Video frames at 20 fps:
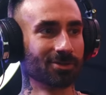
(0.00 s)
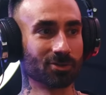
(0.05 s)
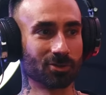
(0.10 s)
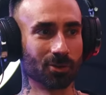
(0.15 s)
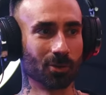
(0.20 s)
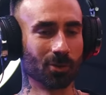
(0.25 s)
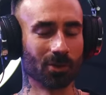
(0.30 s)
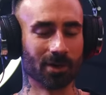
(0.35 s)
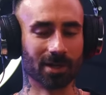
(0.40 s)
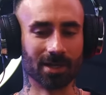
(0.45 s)

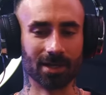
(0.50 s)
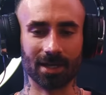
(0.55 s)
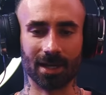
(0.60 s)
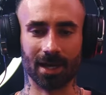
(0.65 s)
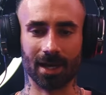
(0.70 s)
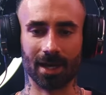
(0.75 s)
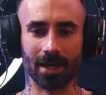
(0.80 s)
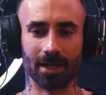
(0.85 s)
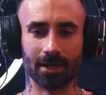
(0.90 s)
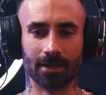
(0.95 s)
story.
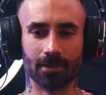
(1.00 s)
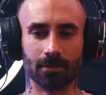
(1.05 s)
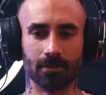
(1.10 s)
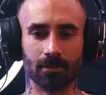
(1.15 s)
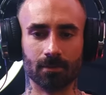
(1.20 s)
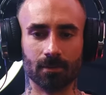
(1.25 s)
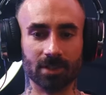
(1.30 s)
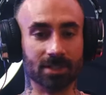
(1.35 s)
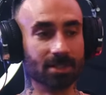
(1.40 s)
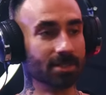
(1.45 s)
And
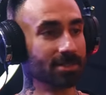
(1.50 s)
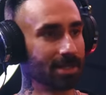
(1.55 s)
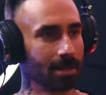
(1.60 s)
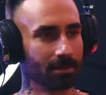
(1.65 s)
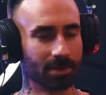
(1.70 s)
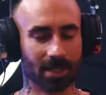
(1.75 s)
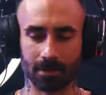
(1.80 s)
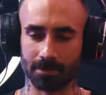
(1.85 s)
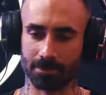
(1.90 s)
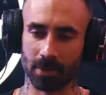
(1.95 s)
we did the
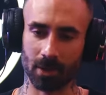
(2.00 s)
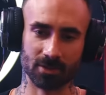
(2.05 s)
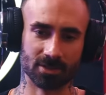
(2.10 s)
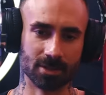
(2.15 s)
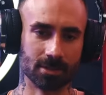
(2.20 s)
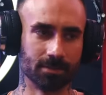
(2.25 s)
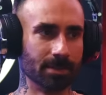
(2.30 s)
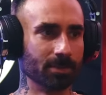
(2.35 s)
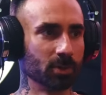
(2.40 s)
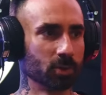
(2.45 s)
same thing, posted
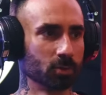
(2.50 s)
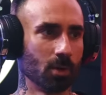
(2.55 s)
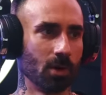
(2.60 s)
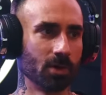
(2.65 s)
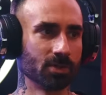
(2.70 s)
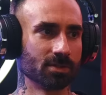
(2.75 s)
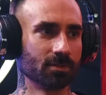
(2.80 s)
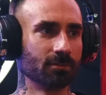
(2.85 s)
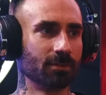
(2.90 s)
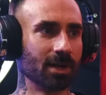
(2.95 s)
to people's
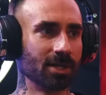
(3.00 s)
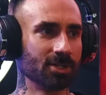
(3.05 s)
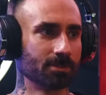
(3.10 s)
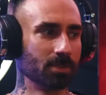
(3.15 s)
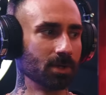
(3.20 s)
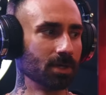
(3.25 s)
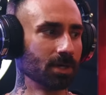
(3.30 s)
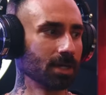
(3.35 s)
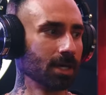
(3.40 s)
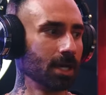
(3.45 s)
walls on
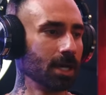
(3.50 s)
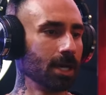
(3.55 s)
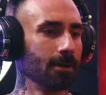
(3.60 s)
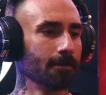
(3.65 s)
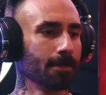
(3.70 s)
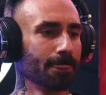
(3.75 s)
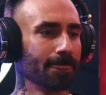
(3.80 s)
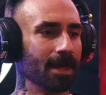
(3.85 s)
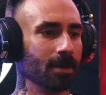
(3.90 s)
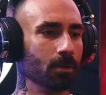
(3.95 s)
Facebook.
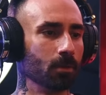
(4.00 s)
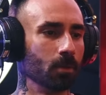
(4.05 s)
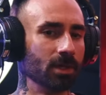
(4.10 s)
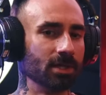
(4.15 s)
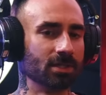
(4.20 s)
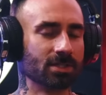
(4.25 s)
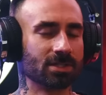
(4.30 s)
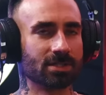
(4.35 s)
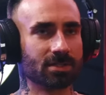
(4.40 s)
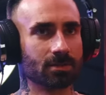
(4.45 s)
And
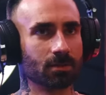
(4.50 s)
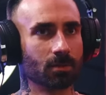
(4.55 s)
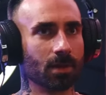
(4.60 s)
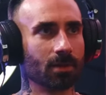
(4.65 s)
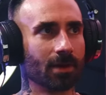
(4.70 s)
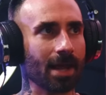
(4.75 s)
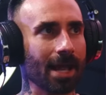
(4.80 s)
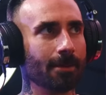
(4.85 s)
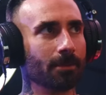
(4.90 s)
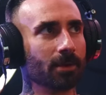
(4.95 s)
we
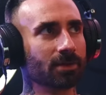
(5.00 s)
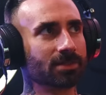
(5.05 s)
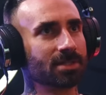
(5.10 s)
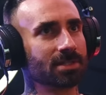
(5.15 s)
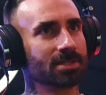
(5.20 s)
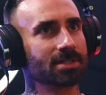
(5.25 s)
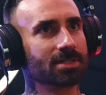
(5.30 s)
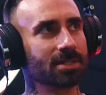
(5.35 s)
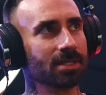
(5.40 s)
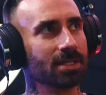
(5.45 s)
were able to
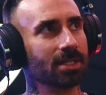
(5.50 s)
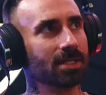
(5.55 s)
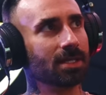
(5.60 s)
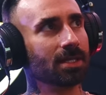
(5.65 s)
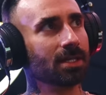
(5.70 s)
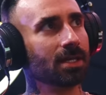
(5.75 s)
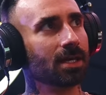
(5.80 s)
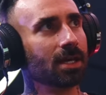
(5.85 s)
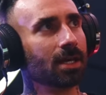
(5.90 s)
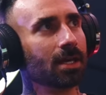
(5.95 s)

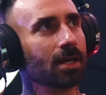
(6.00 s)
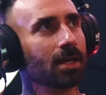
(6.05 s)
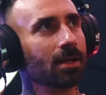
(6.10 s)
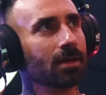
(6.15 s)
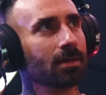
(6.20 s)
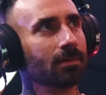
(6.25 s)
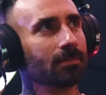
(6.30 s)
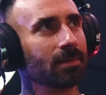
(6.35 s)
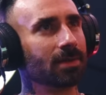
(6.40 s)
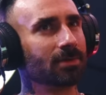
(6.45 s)
see,
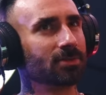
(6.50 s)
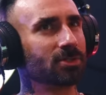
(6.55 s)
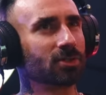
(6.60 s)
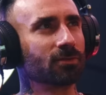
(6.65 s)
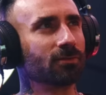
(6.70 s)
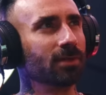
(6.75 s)
there's this